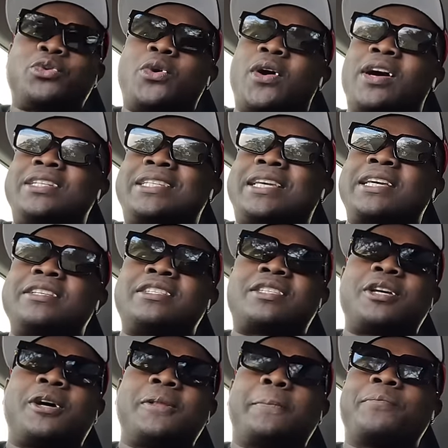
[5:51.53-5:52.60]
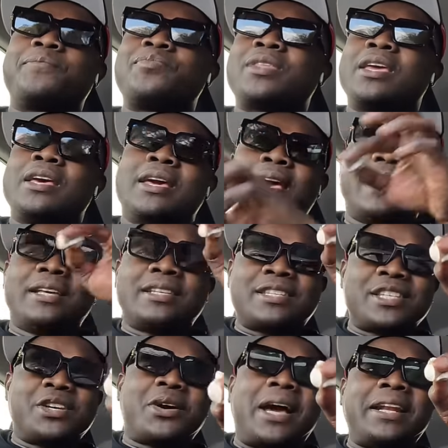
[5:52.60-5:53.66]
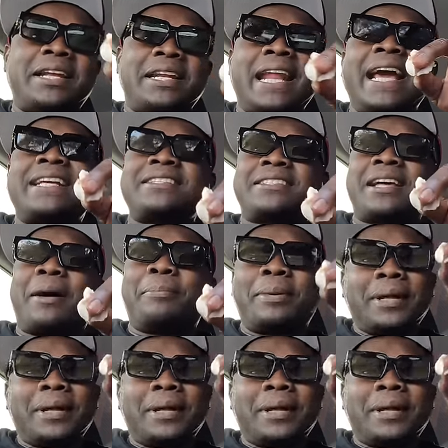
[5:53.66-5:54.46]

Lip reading: towards Kingston. See you at the next stop.